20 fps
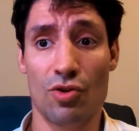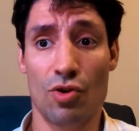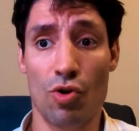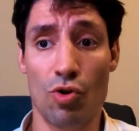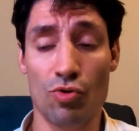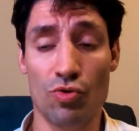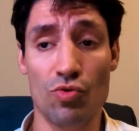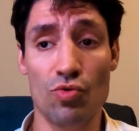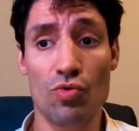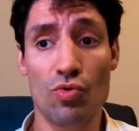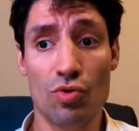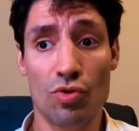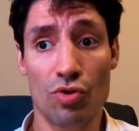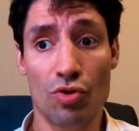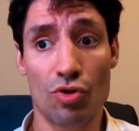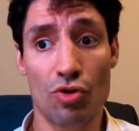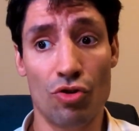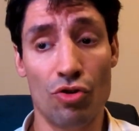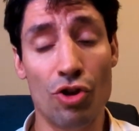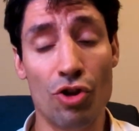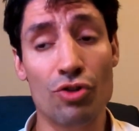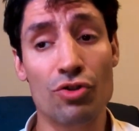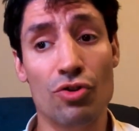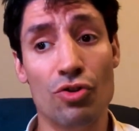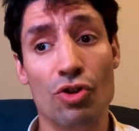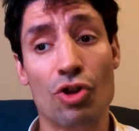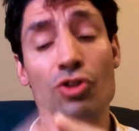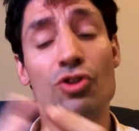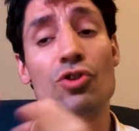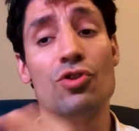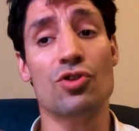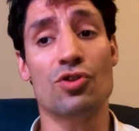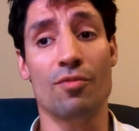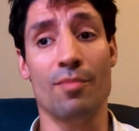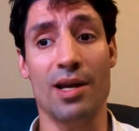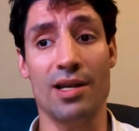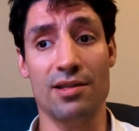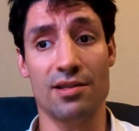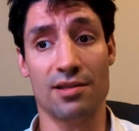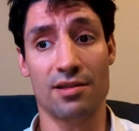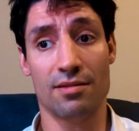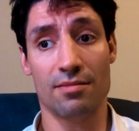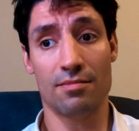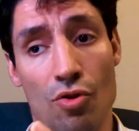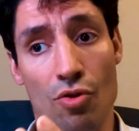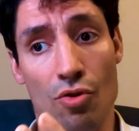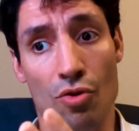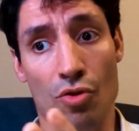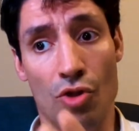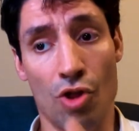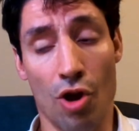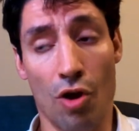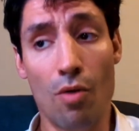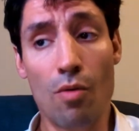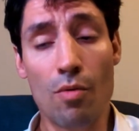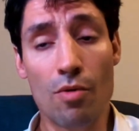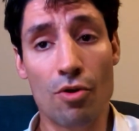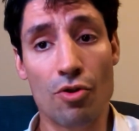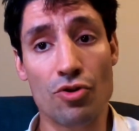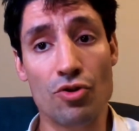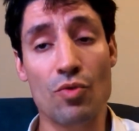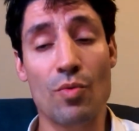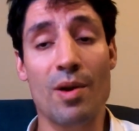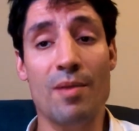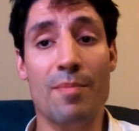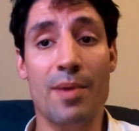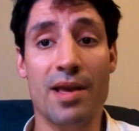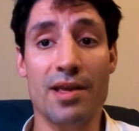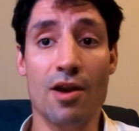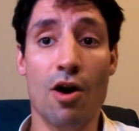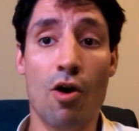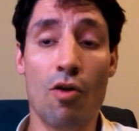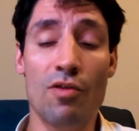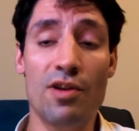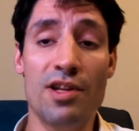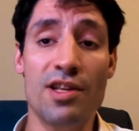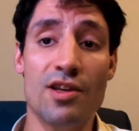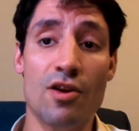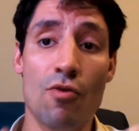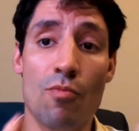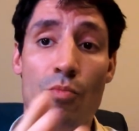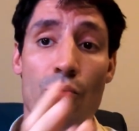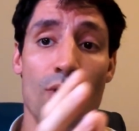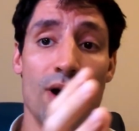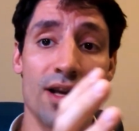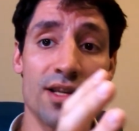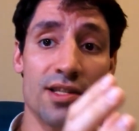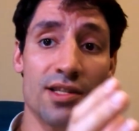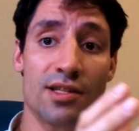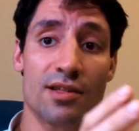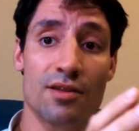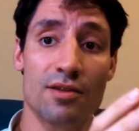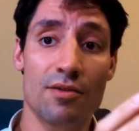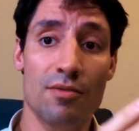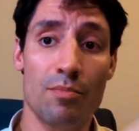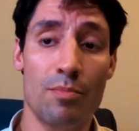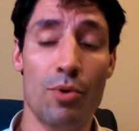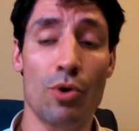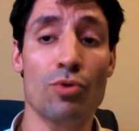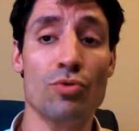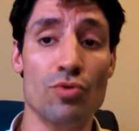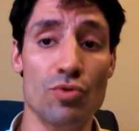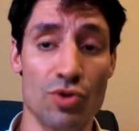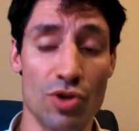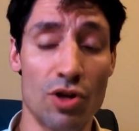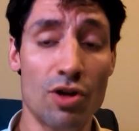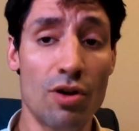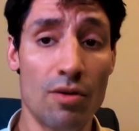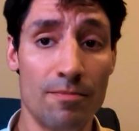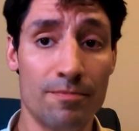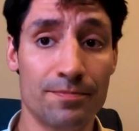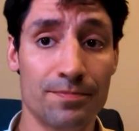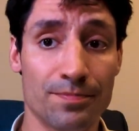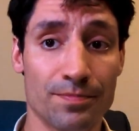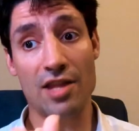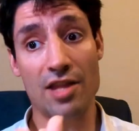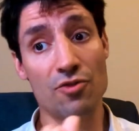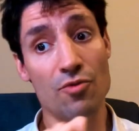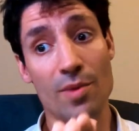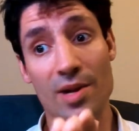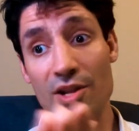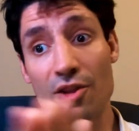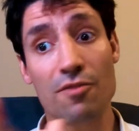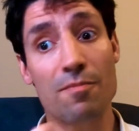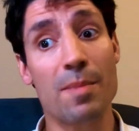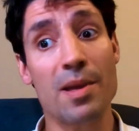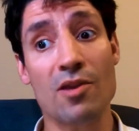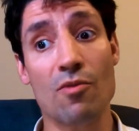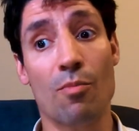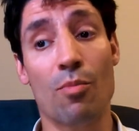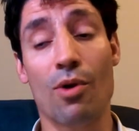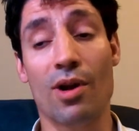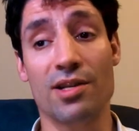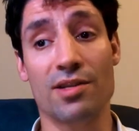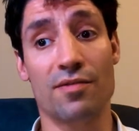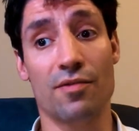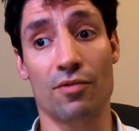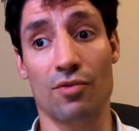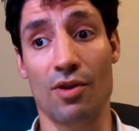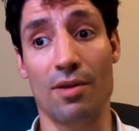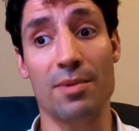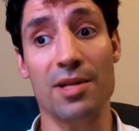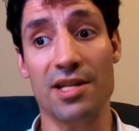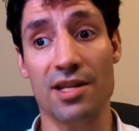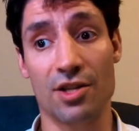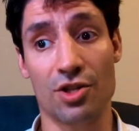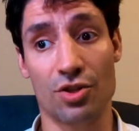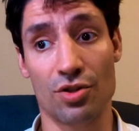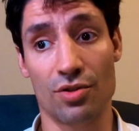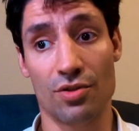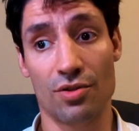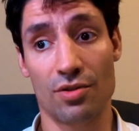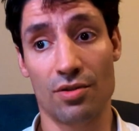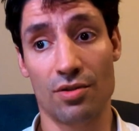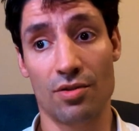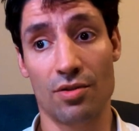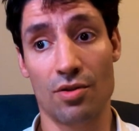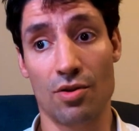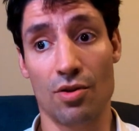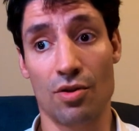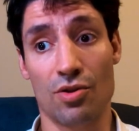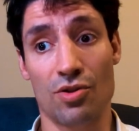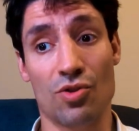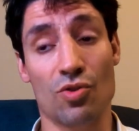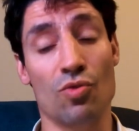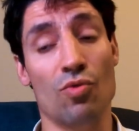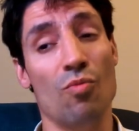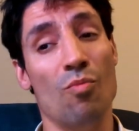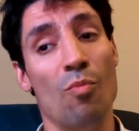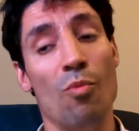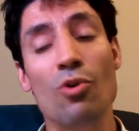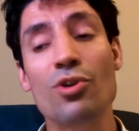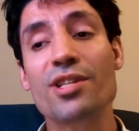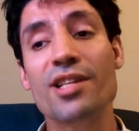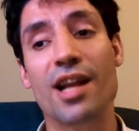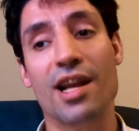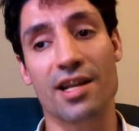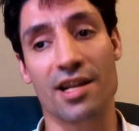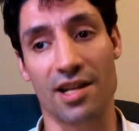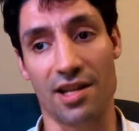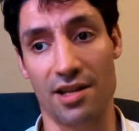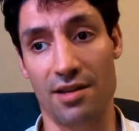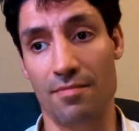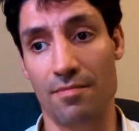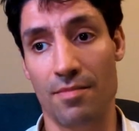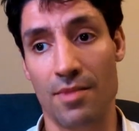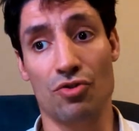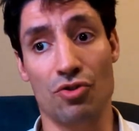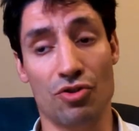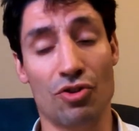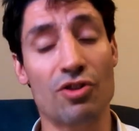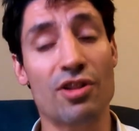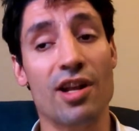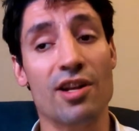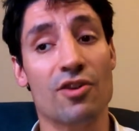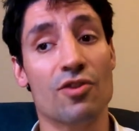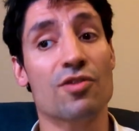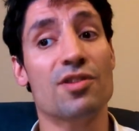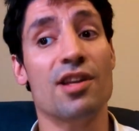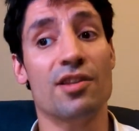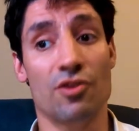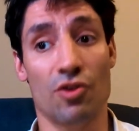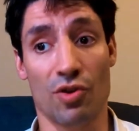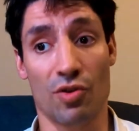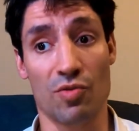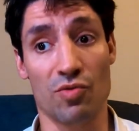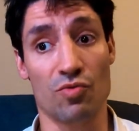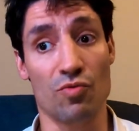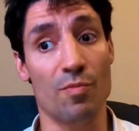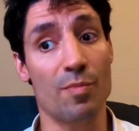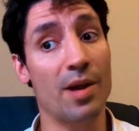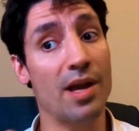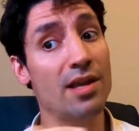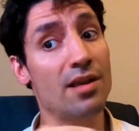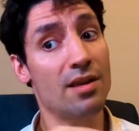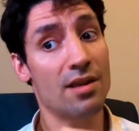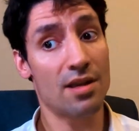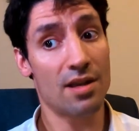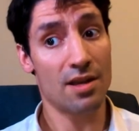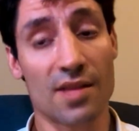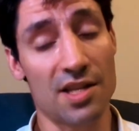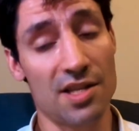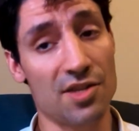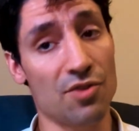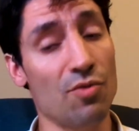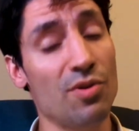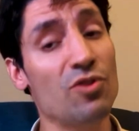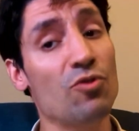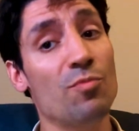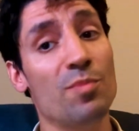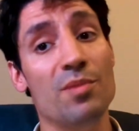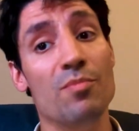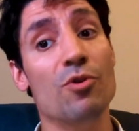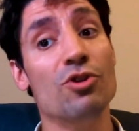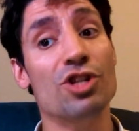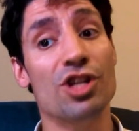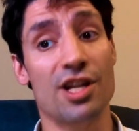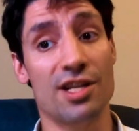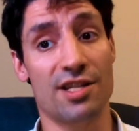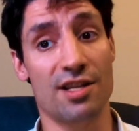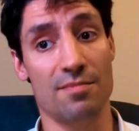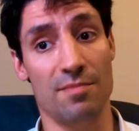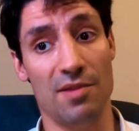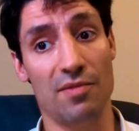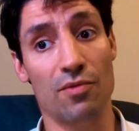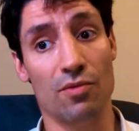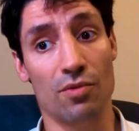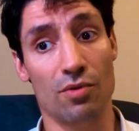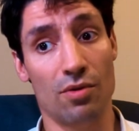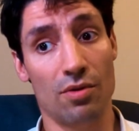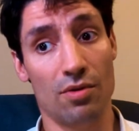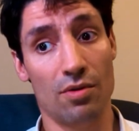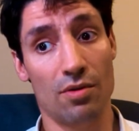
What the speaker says: Odoo, not customized, now you will pay only a price per user and you will not pay a price for the application. So most likely, the total cost that you're going to pay is going to be much less than before.